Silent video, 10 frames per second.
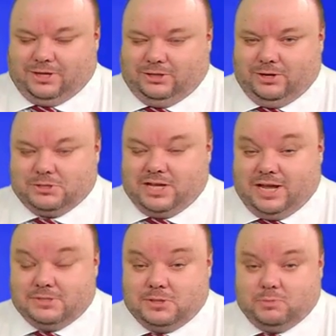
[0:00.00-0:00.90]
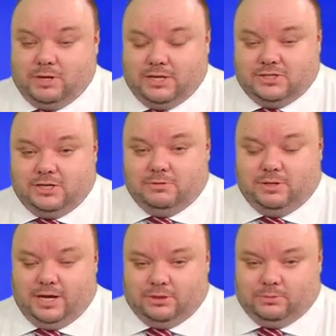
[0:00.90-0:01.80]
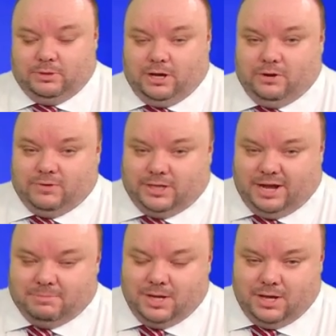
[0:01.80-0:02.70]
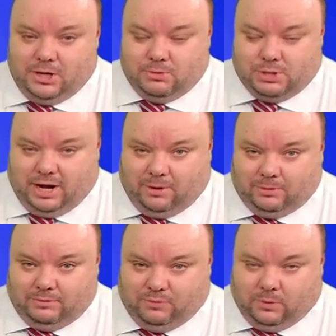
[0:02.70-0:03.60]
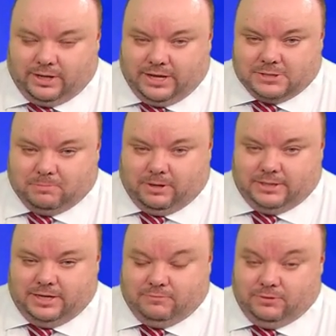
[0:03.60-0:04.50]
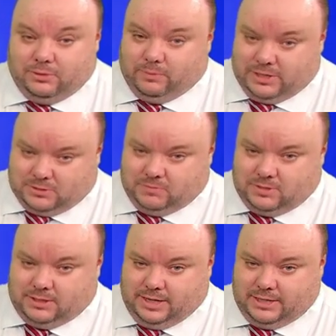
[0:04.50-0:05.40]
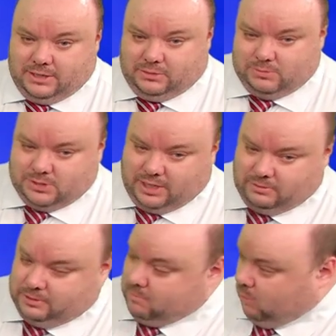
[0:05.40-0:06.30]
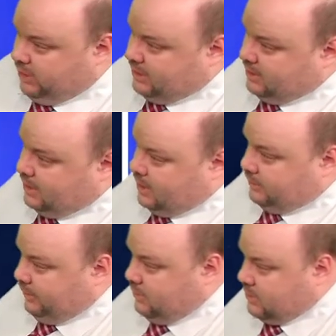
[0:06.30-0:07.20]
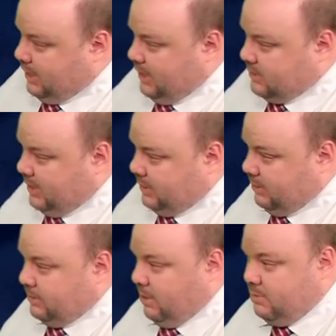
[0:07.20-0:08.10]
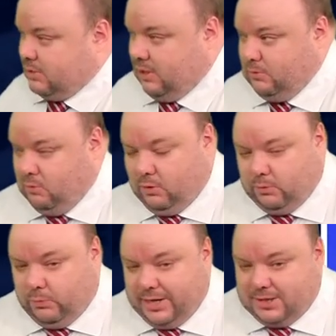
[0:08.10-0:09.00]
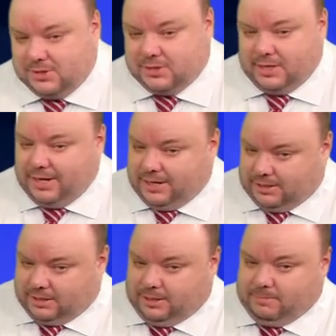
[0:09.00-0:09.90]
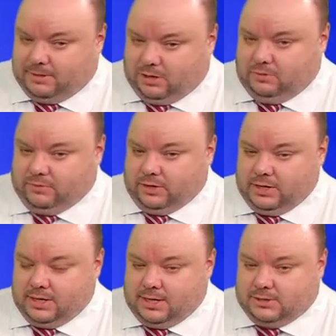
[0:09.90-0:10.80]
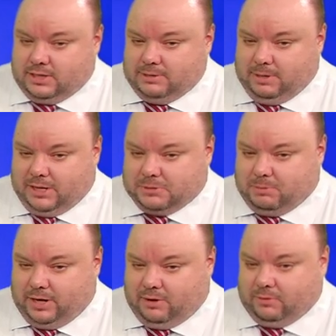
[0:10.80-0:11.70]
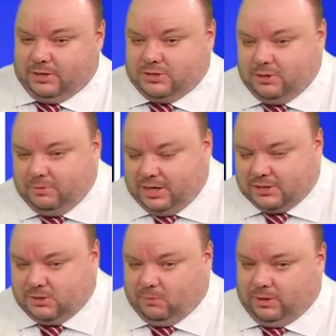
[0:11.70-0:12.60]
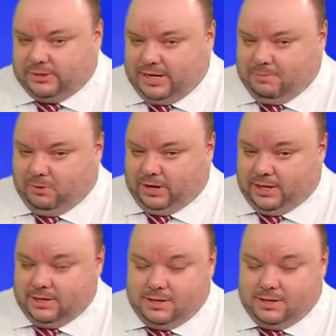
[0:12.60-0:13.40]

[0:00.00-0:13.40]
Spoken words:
clear skies as we continue to head through the overnight. Here's your hourly forecast breakdown for the rest of tonight and through Saturday morning. Clear skies out there. Notice our north wind staying up over 10 miles per hour until we get toward daybreak,